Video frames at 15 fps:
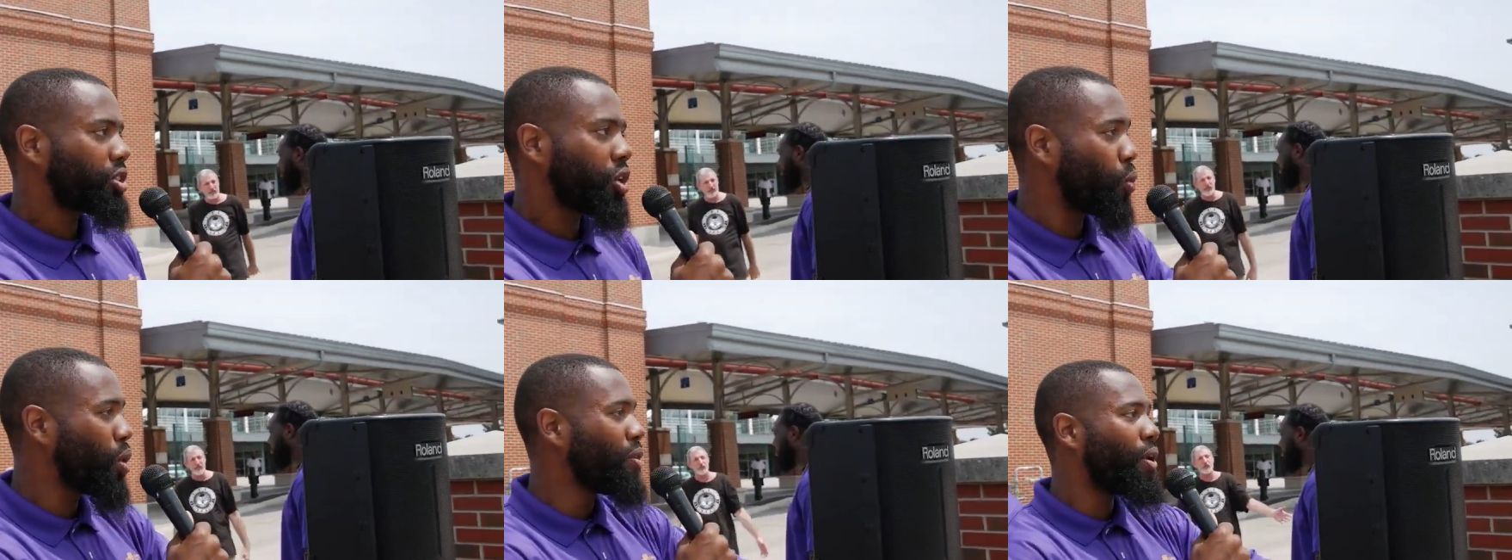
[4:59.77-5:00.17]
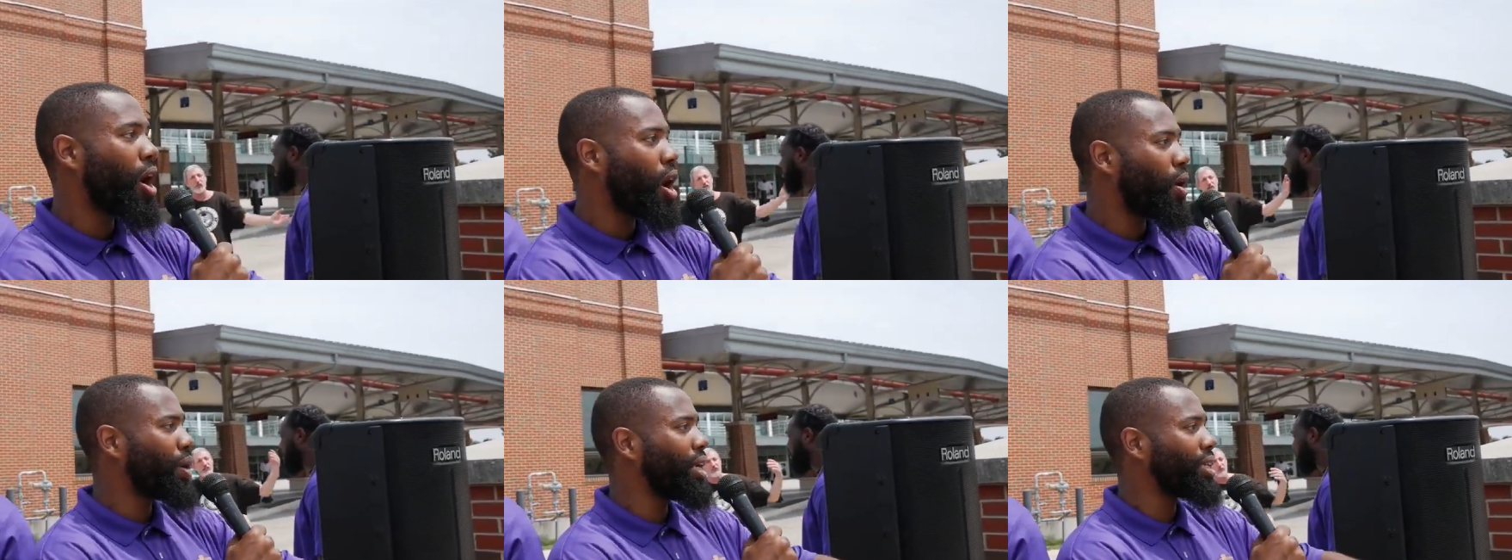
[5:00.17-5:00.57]
So we've
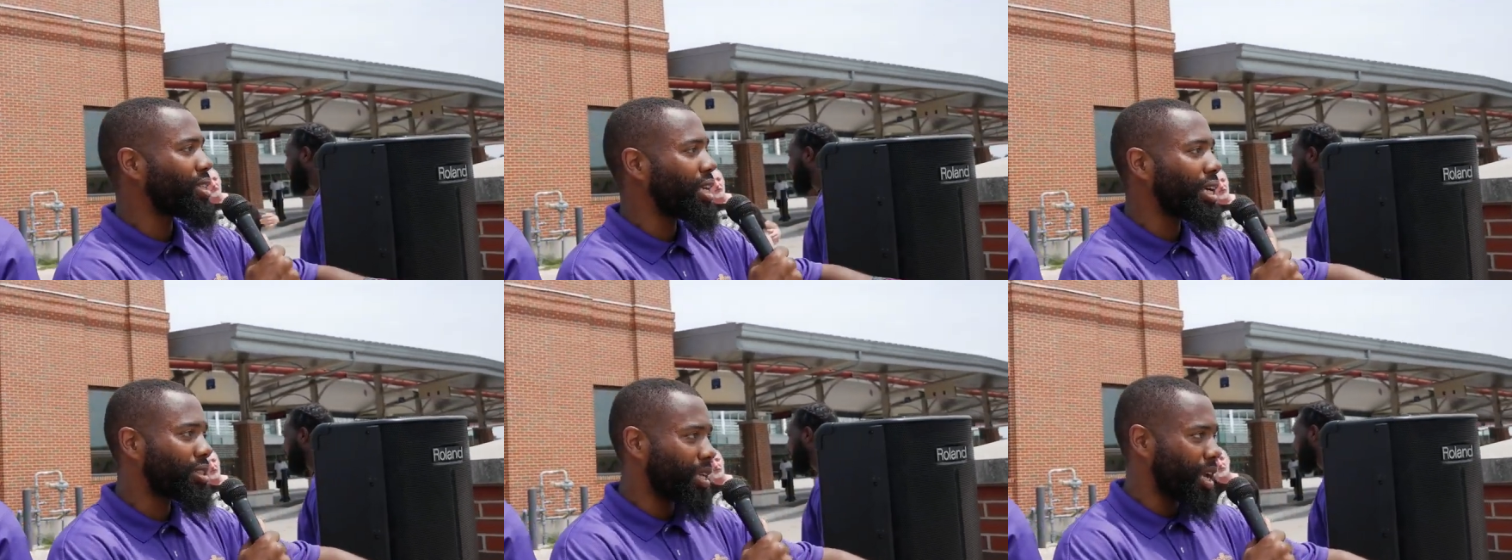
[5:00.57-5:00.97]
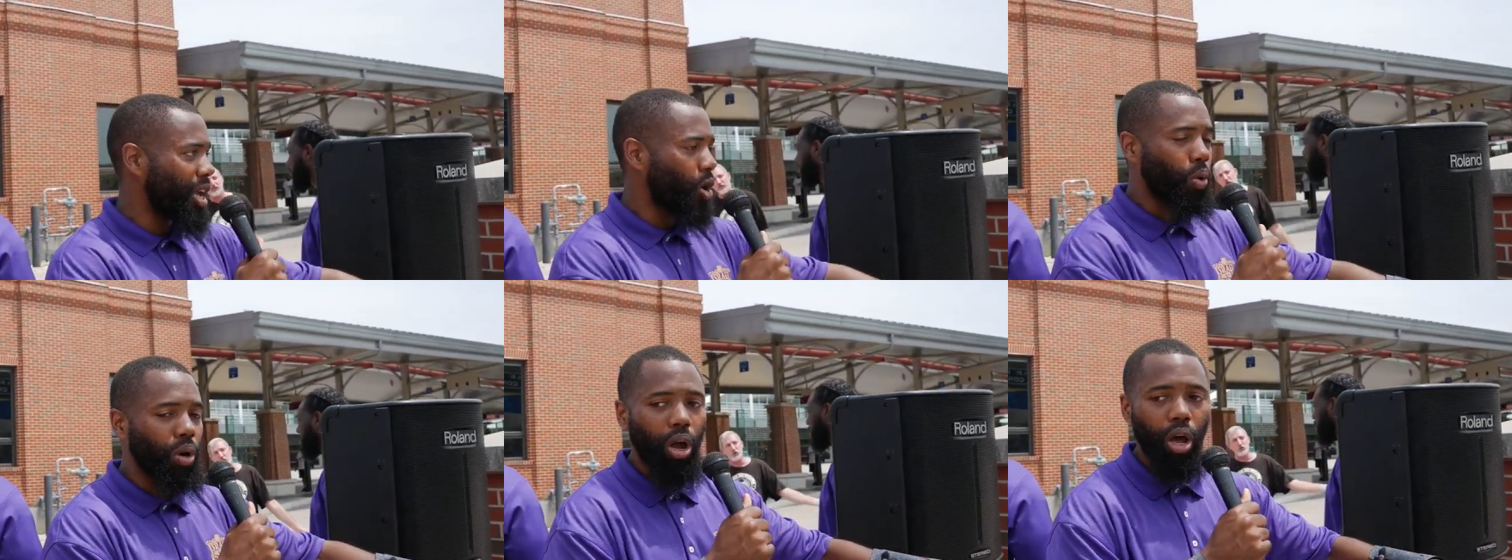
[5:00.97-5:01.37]
already said to
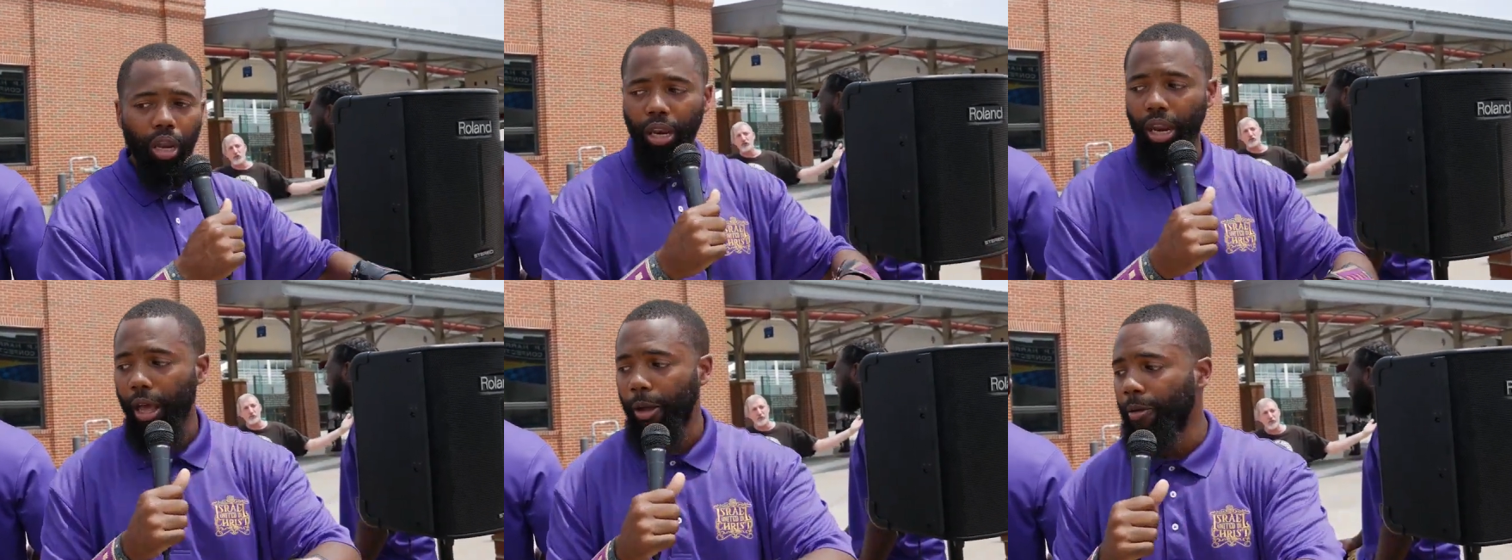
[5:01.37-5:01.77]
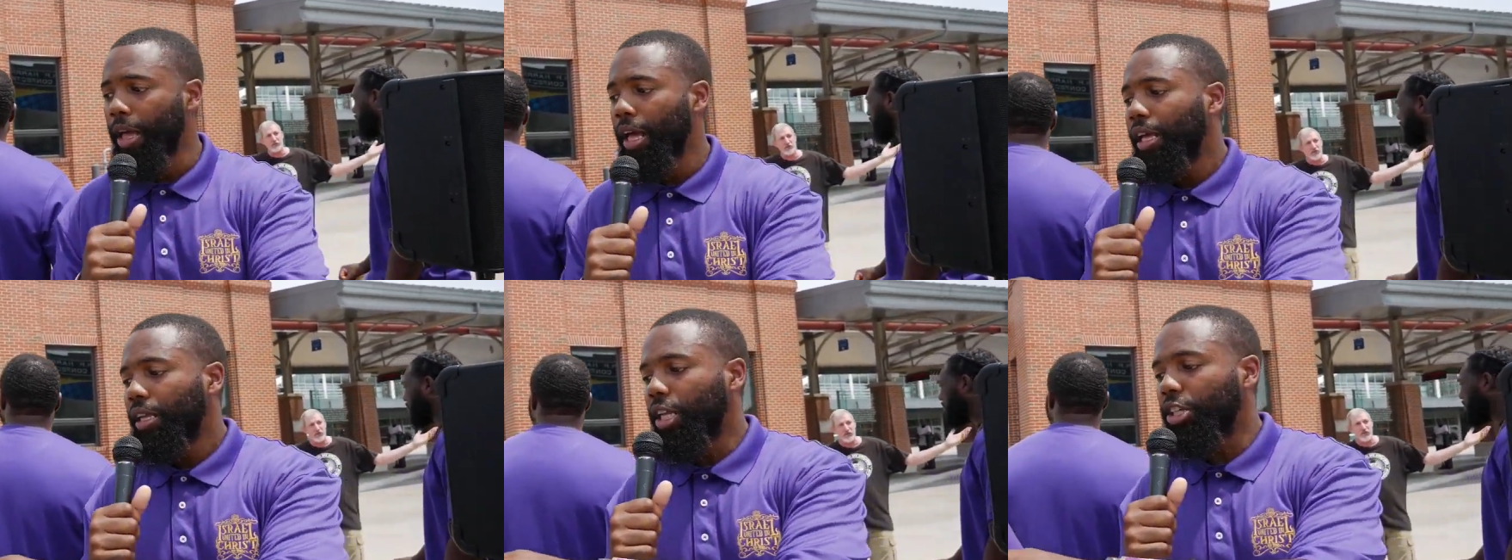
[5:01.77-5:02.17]
hell with all of that.